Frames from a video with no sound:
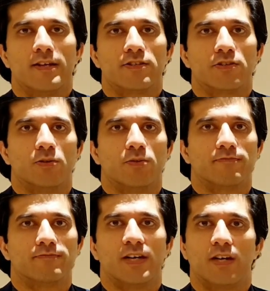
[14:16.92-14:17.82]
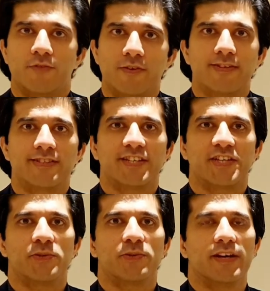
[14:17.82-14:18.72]
So uh, we will see
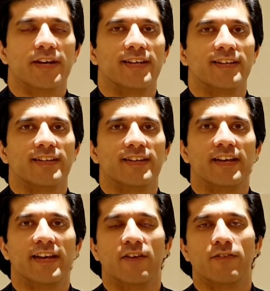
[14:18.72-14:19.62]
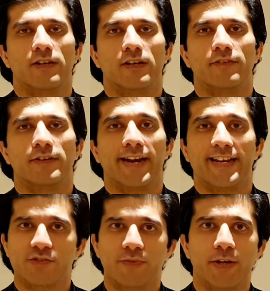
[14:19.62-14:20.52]
you in, in our, our
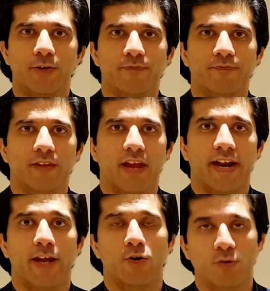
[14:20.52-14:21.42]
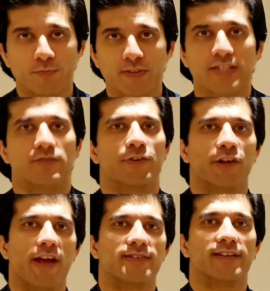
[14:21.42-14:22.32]
next video. And I hope this video
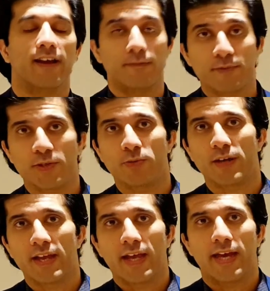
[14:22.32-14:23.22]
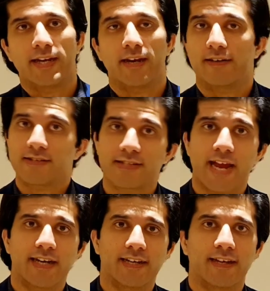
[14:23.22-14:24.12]
has helped you in
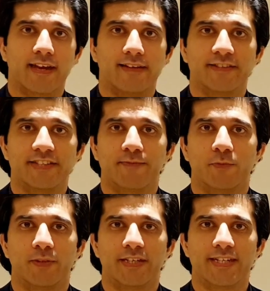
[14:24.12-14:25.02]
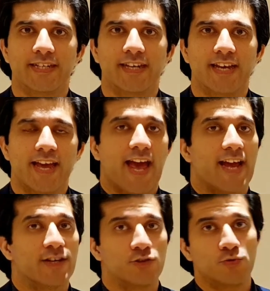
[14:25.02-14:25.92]
understanding LTE mobility.
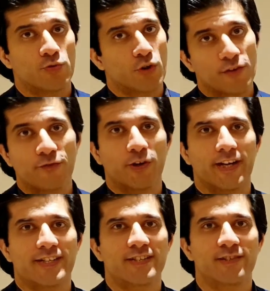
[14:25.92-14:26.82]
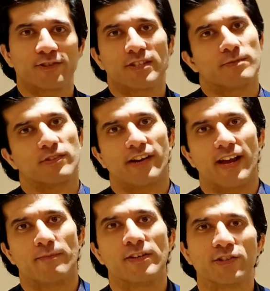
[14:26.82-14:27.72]
And do not forget to
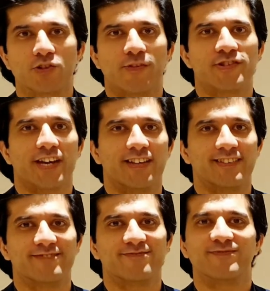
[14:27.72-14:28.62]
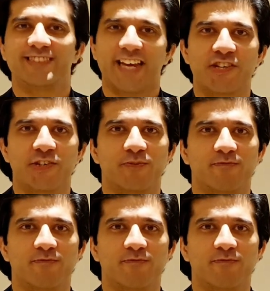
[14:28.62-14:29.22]
subscribe to our channel. Thank you.